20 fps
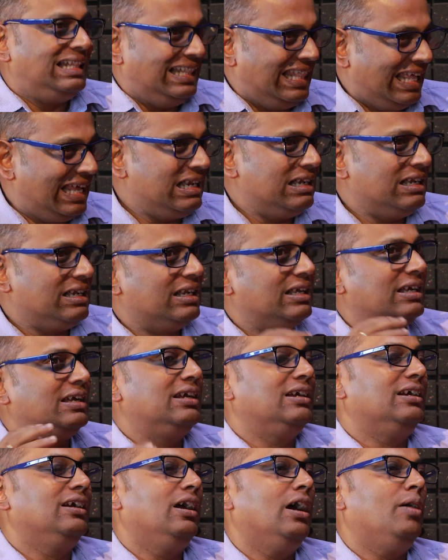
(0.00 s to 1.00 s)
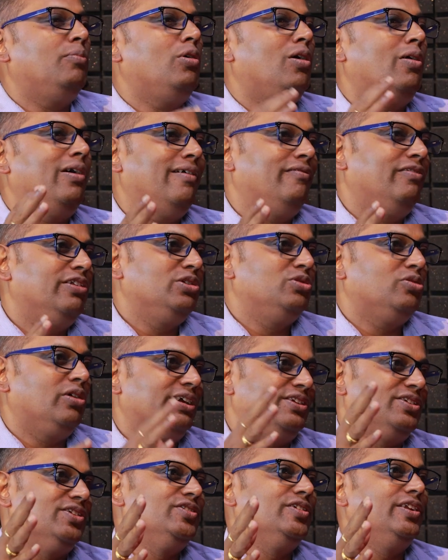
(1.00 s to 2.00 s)
then above average or
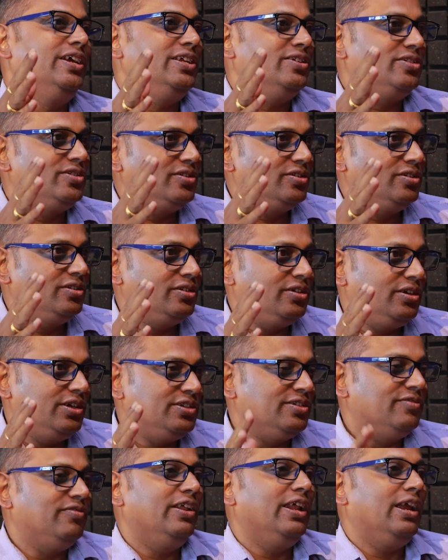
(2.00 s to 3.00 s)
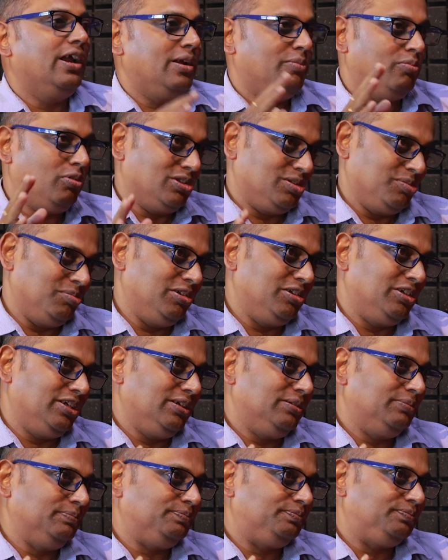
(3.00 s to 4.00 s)
excess rains is a very high possibility.
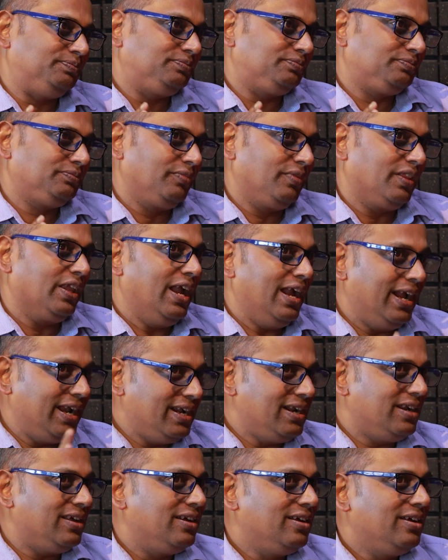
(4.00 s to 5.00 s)
And